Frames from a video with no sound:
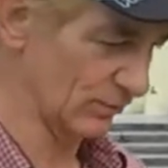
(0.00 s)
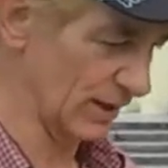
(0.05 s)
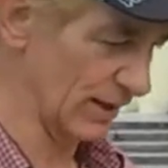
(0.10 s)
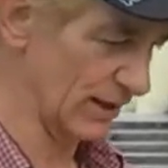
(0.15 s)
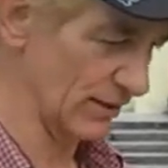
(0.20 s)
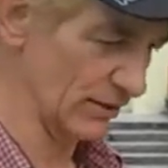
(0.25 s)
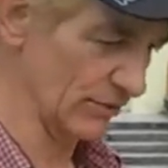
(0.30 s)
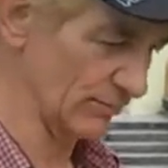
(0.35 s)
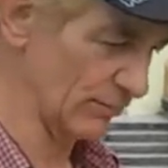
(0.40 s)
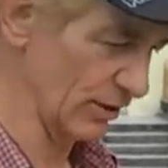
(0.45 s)

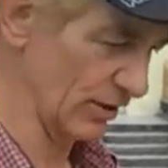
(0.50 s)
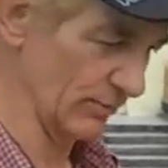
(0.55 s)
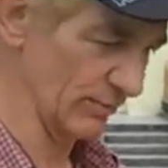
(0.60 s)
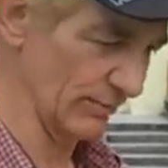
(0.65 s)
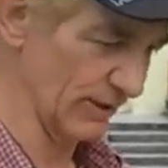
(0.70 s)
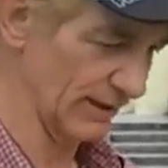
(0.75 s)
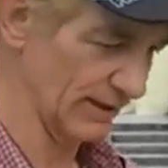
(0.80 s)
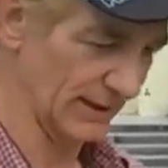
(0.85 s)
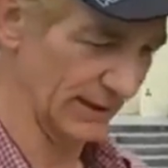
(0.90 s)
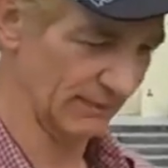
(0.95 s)
radiator apart and
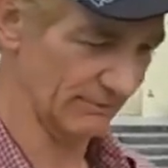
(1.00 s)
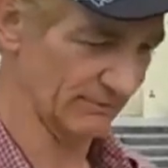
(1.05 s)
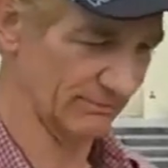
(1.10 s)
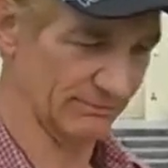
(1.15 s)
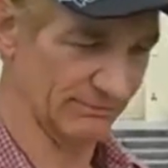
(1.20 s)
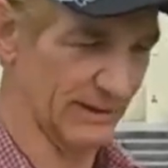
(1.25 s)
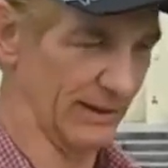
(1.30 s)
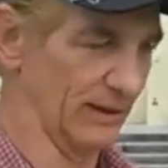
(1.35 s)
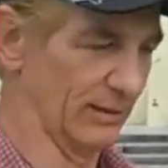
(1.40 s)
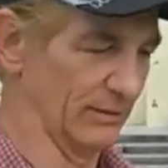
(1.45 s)
make like,
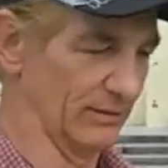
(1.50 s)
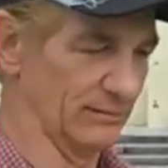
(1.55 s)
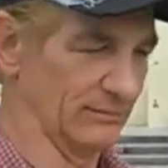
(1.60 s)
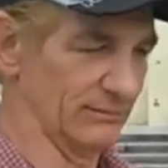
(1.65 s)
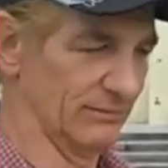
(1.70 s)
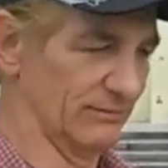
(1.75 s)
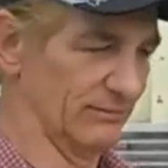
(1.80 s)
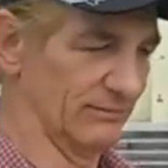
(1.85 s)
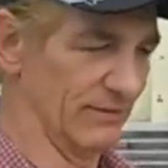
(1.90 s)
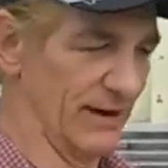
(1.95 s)
I don't
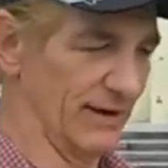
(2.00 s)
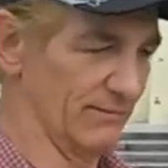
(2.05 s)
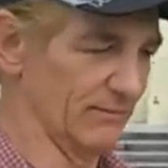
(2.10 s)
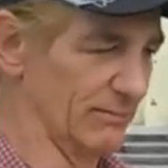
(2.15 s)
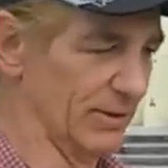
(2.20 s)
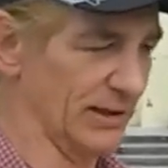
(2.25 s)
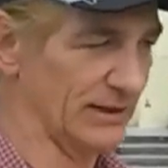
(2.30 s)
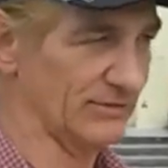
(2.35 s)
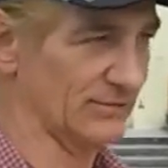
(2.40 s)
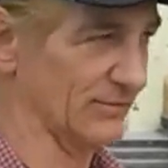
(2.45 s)
know,
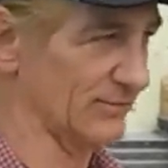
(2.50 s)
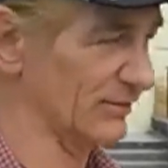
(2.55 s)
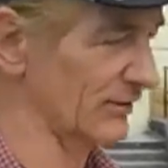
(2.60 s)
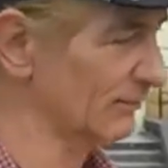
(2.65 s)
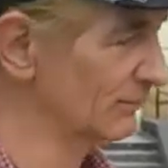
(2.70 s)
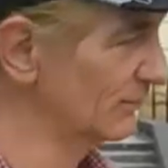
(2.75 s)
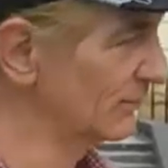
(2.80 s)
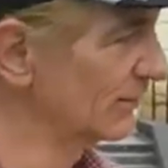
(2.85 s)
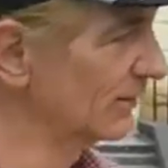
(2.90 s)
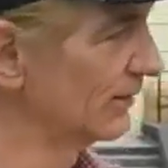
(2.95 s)
$5 or
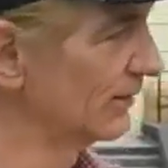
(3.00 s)
something.